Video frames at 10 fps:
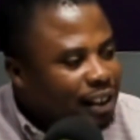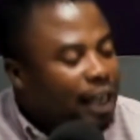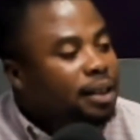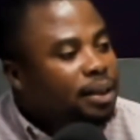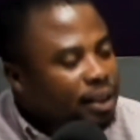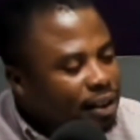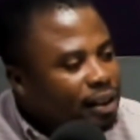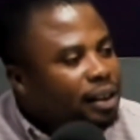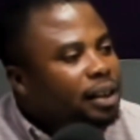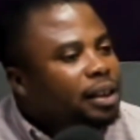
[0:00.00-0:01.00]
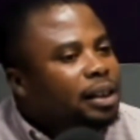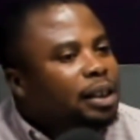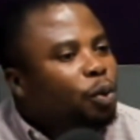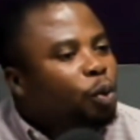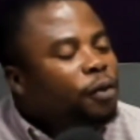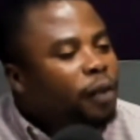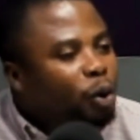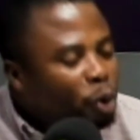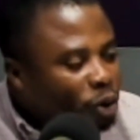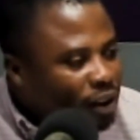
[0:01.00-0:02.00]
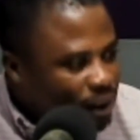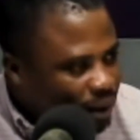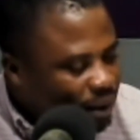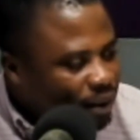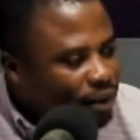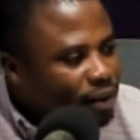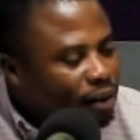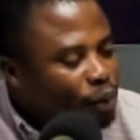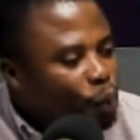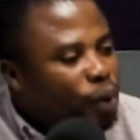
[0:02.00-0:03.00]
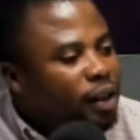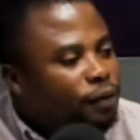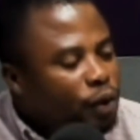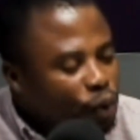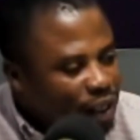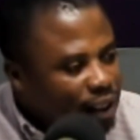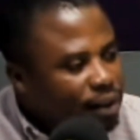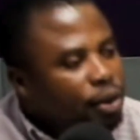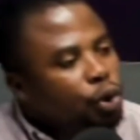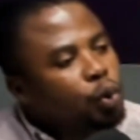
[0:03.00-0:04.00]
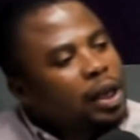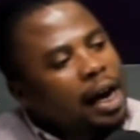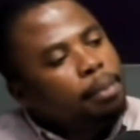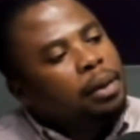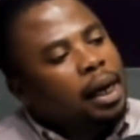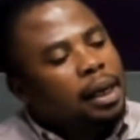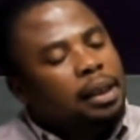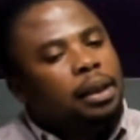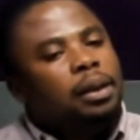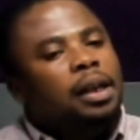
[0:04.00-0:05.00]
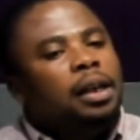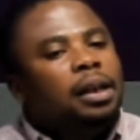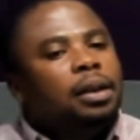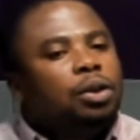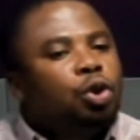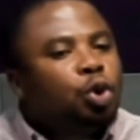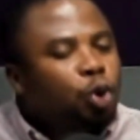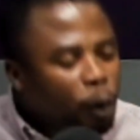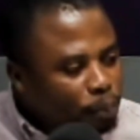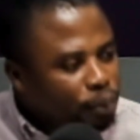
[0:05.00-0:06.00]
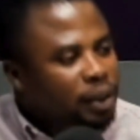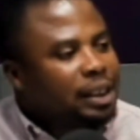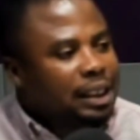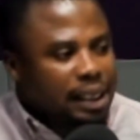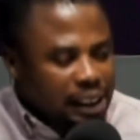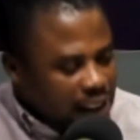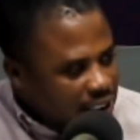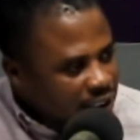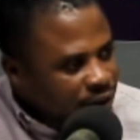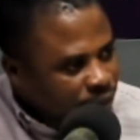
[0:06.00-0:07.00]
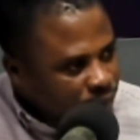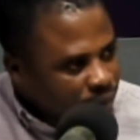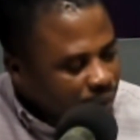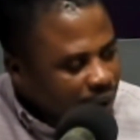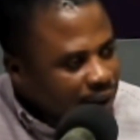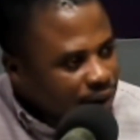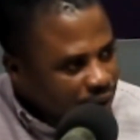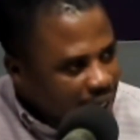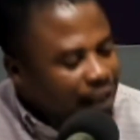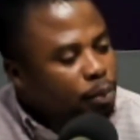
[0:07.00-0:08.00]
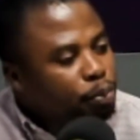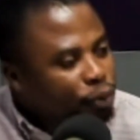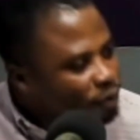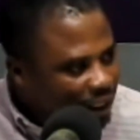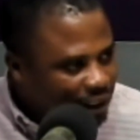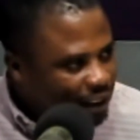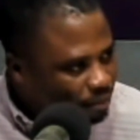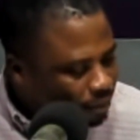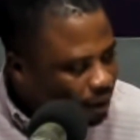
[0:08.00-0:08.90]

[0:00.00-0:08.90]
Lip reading: And you see, what for coaches with a view that you come and stop the leak and improve the team.